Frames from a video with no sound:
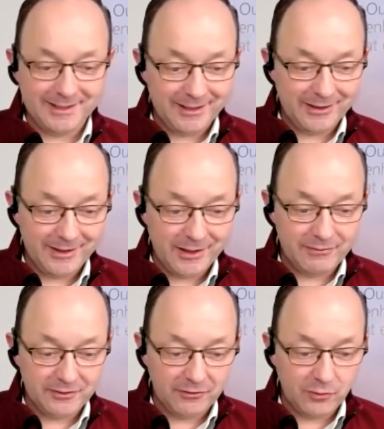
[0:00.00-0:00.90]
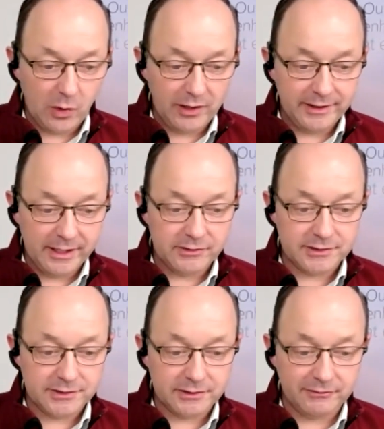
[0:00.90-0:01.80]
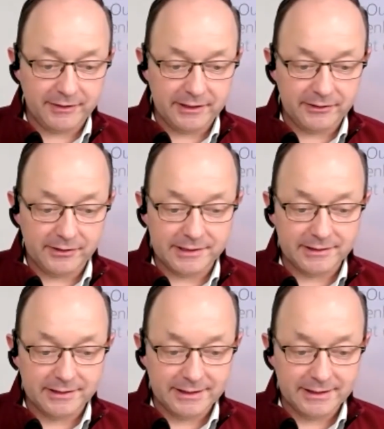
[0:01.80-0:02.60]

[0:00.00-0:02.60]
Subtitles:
overview of what a notional fire door is.